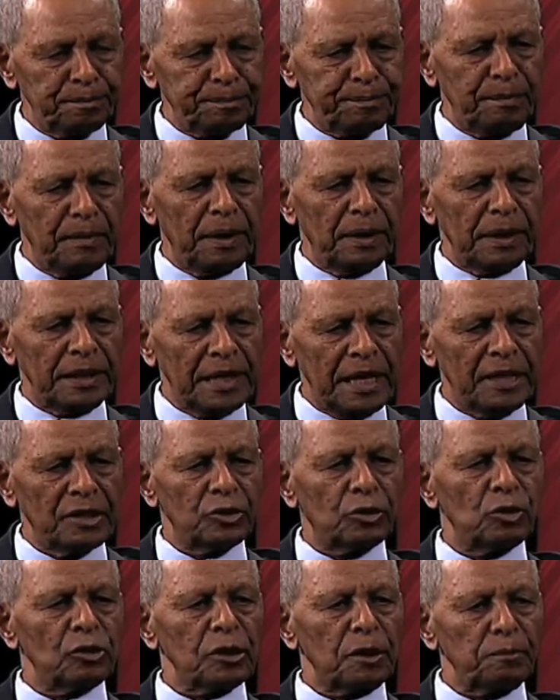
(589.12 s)

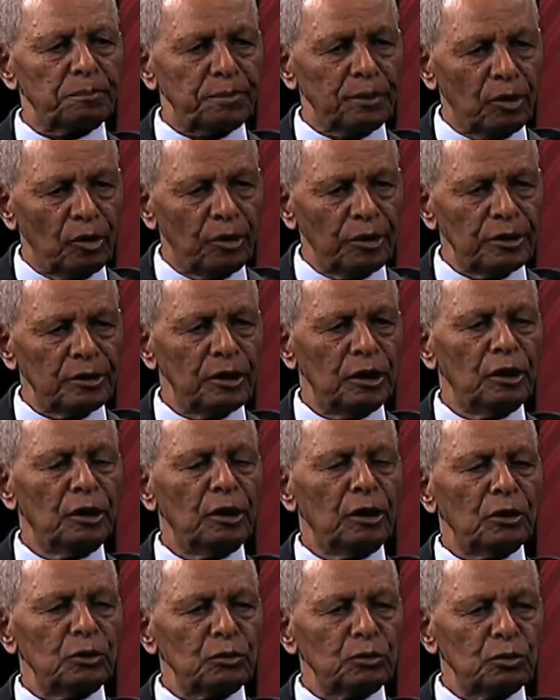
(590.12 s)
engaged or employed
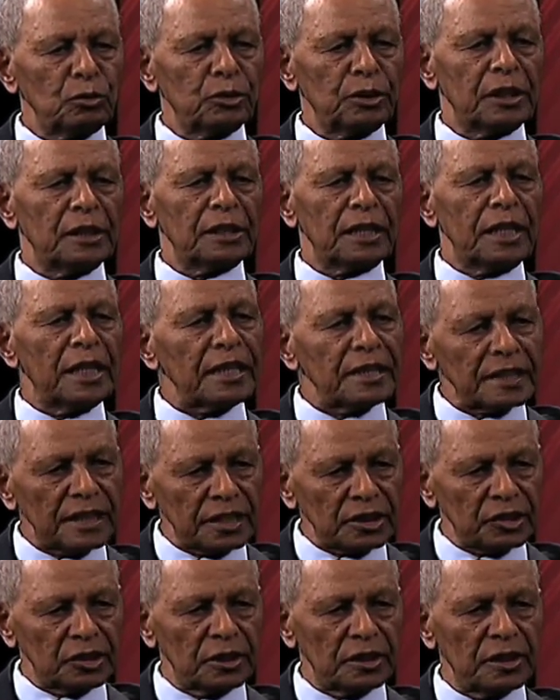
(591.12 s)
to the
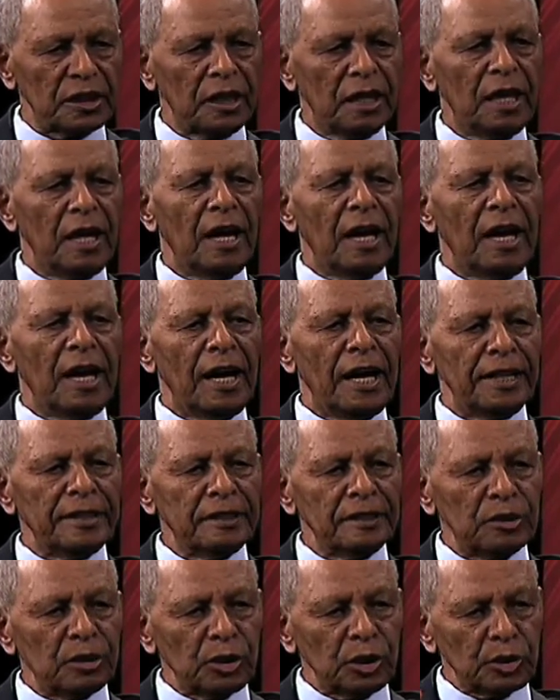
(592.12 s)
re-erection. And
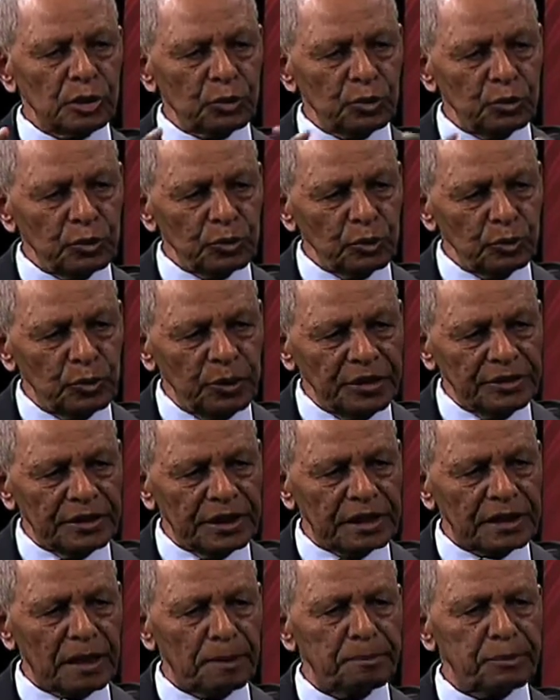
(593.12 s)
it was with
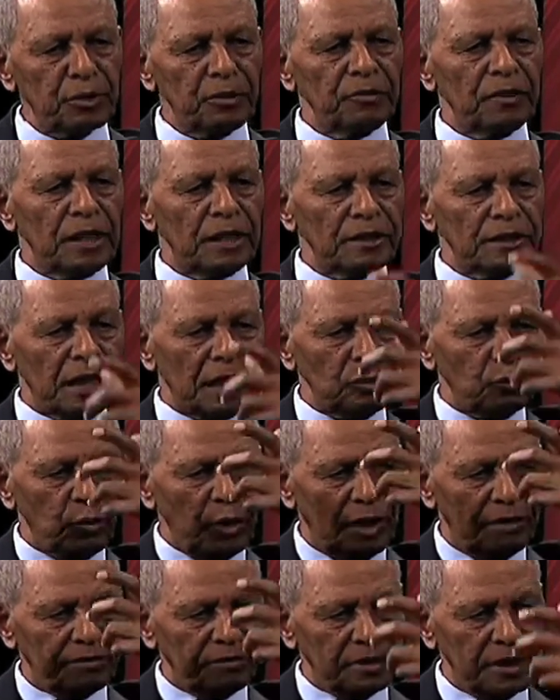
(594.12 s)
their approval that we
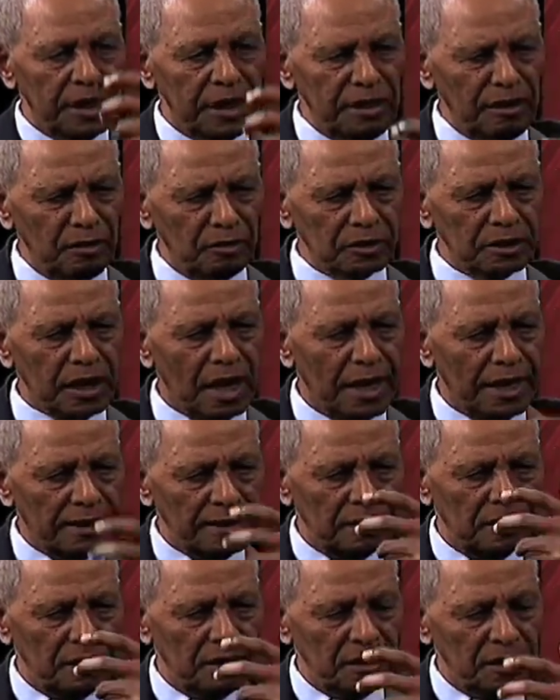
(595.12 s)
have
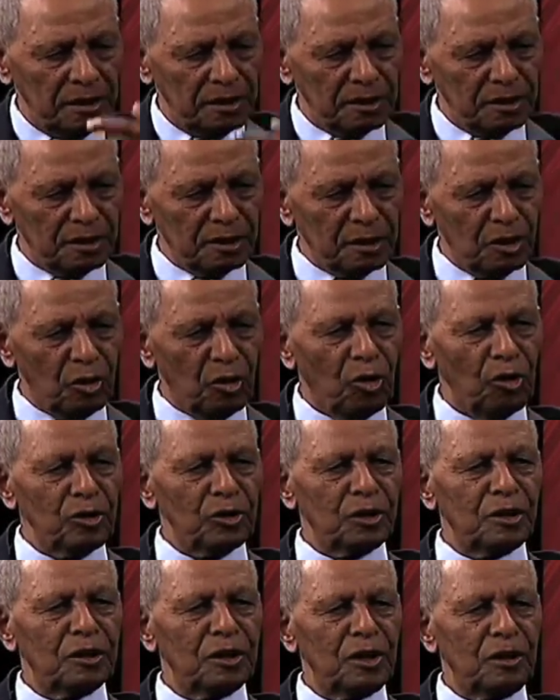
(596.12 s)
tied the
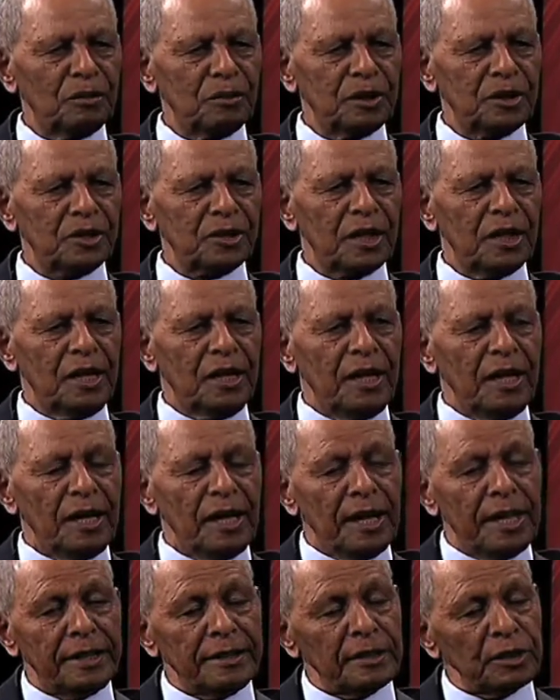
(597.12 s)
old obelisk.
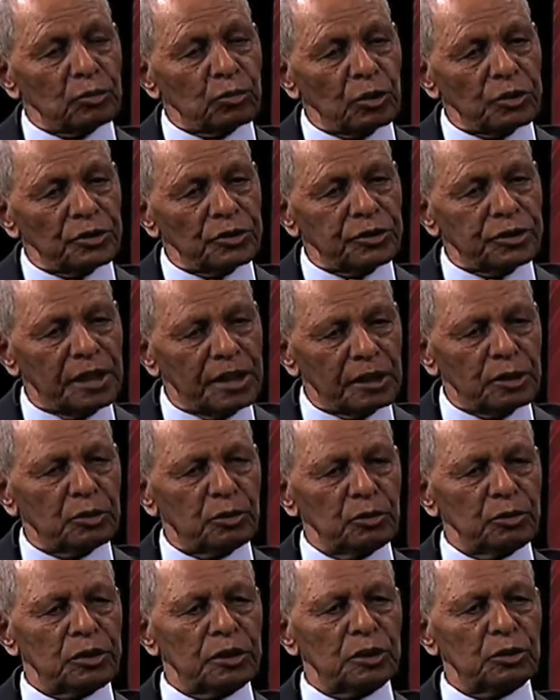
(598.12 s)
And it was their
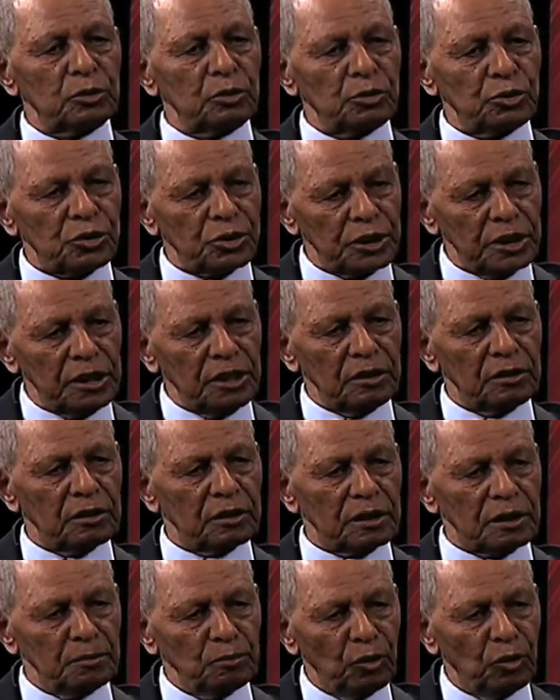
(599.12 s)
duty to see it
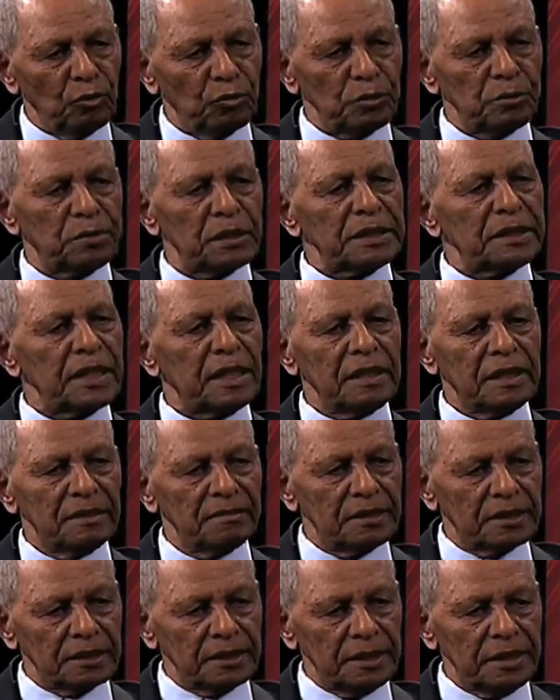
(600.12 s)
removed, but they
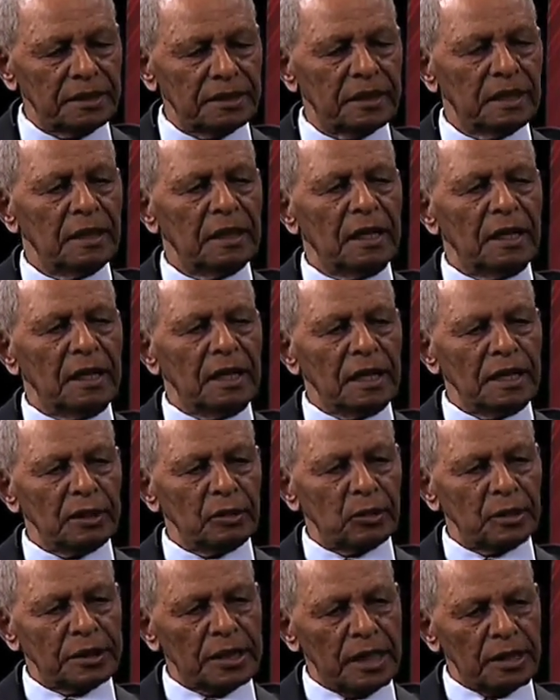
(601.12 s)
never did. And
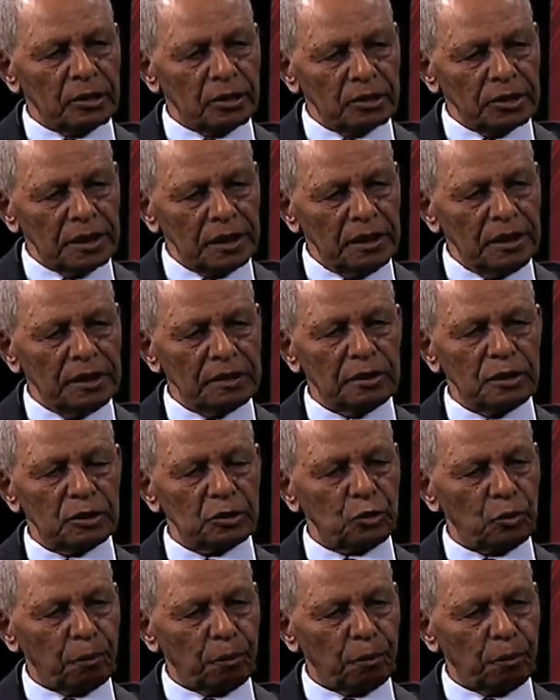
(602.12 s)
when I wrote a letter to